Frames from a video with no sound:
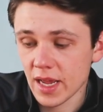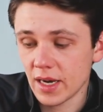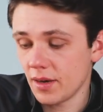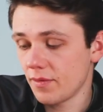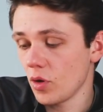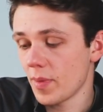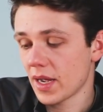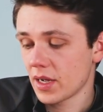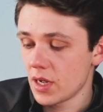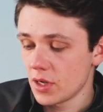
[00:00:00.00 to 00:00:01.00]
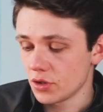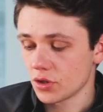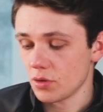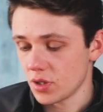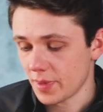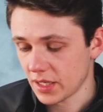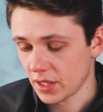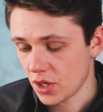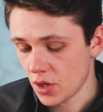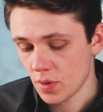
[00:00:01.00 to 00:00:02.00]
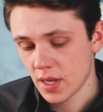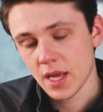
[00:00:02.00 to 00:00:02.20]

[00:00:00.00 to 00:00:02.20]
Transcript: and then the fullback just goes to the back of the queue.